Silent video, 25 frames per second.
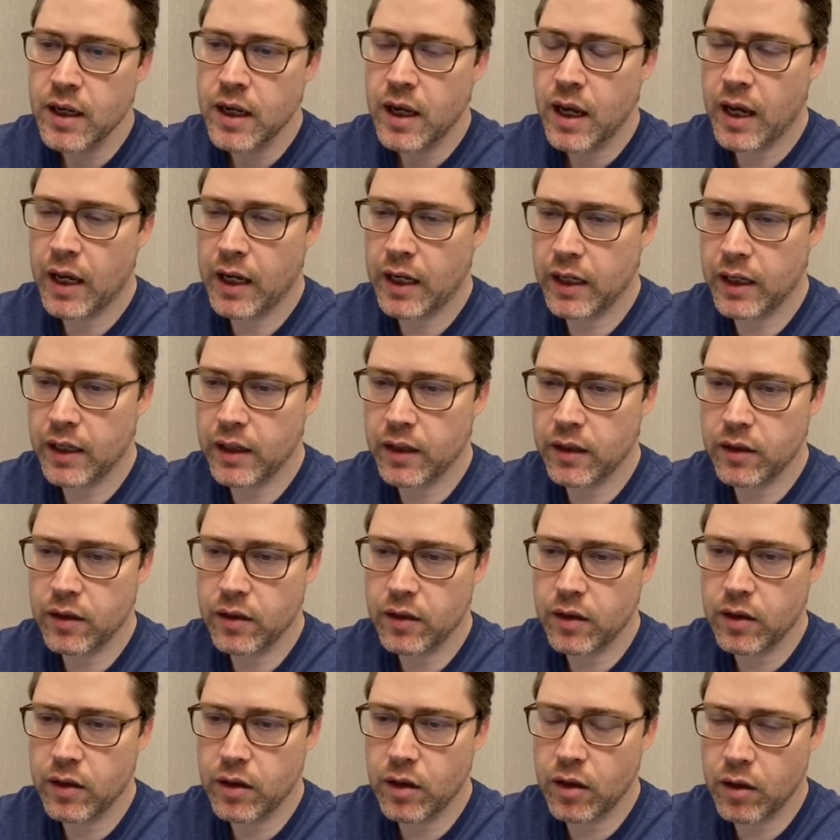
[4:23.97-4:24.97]
And
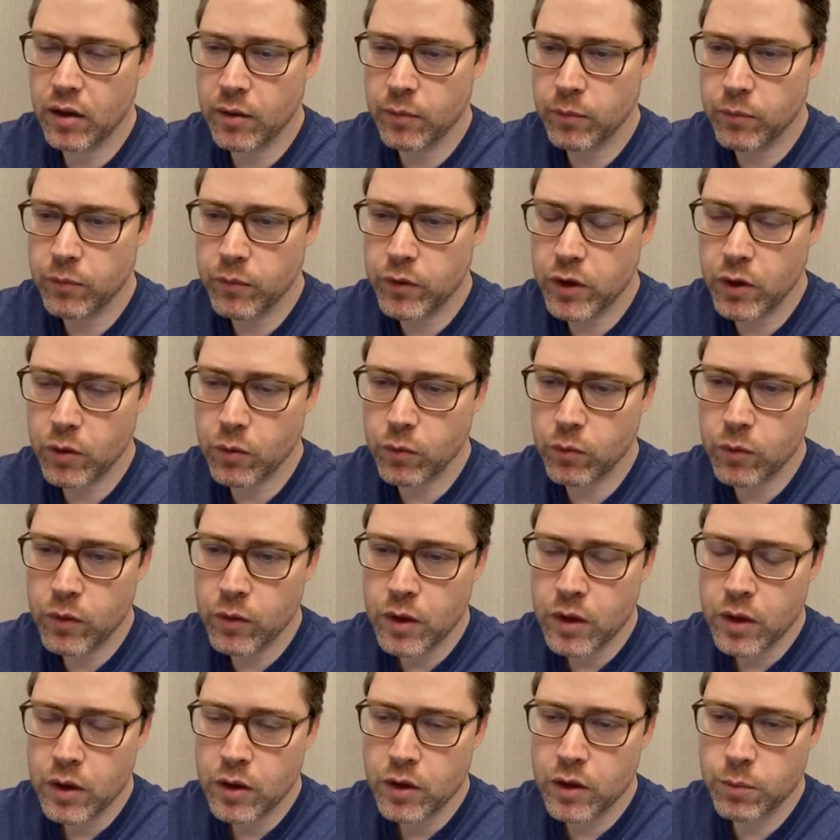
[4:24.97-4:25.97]

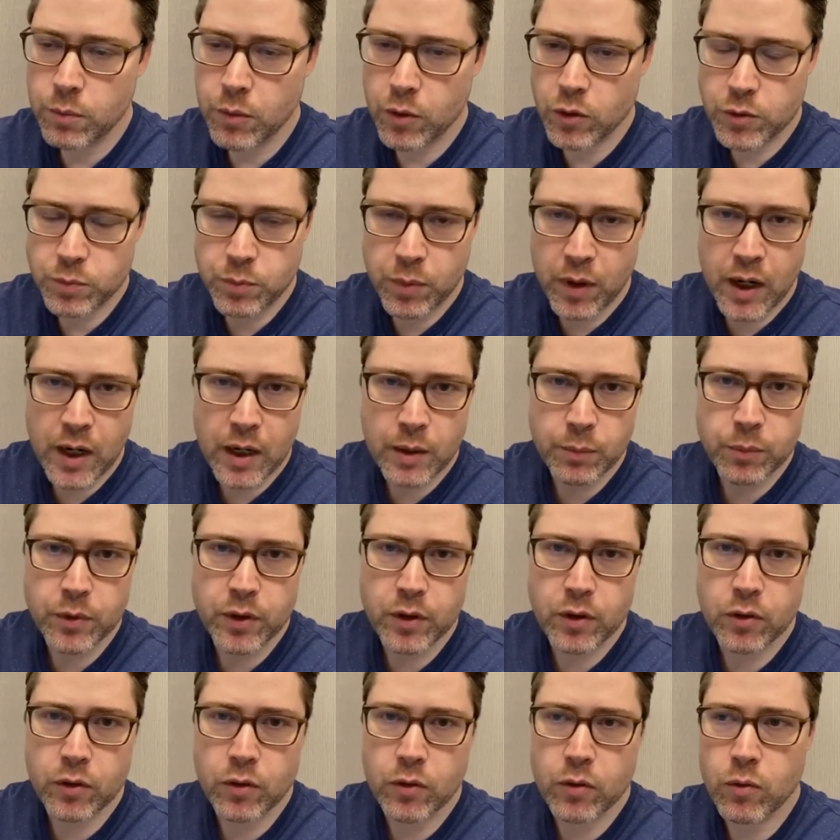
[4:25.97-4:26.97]
the most
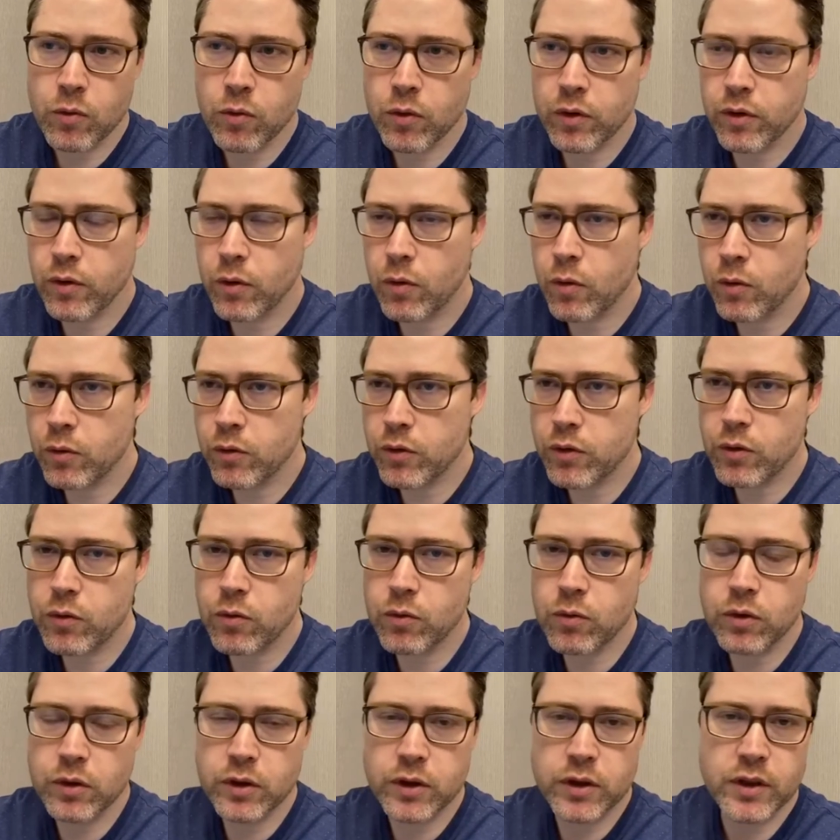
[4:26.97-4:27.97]
popular, or the old
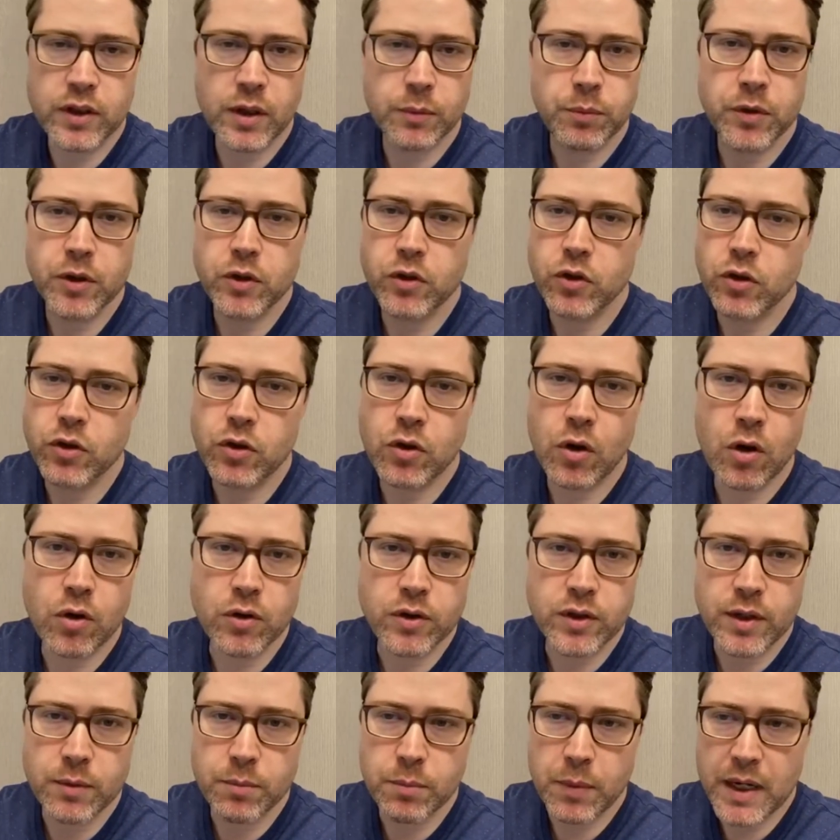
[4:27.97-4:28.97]
school, is something just called
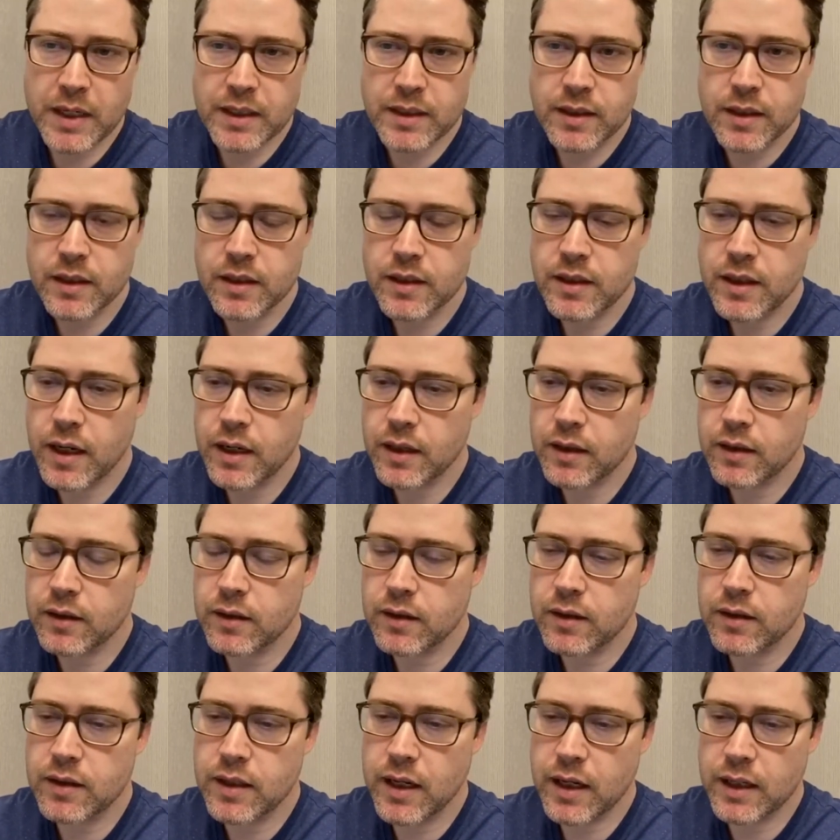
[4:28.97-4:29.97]
tumescent
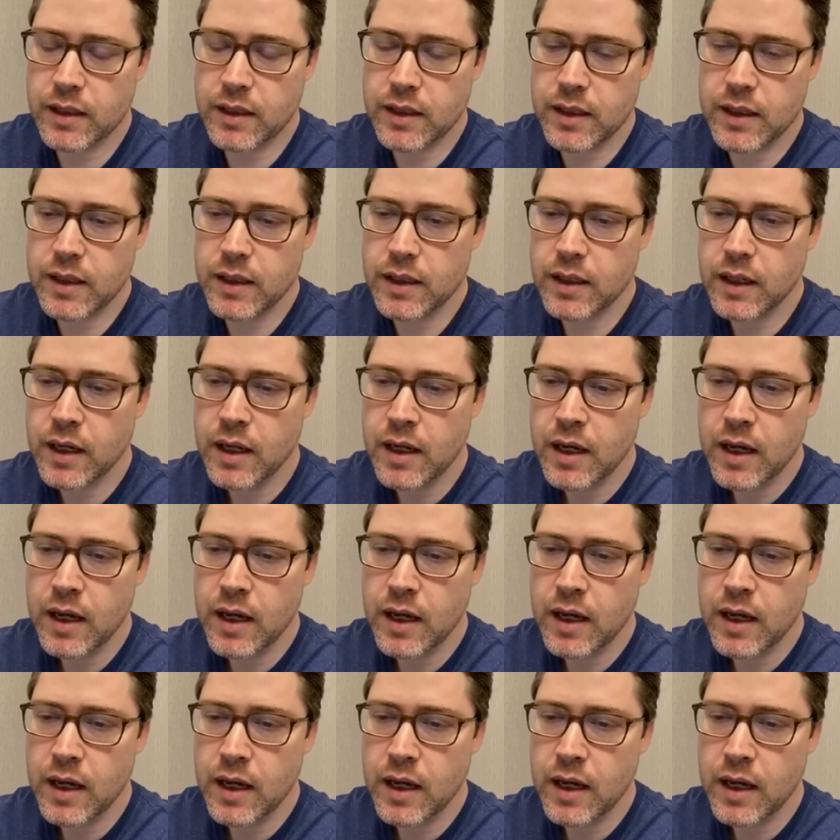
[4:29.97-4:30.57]
technique,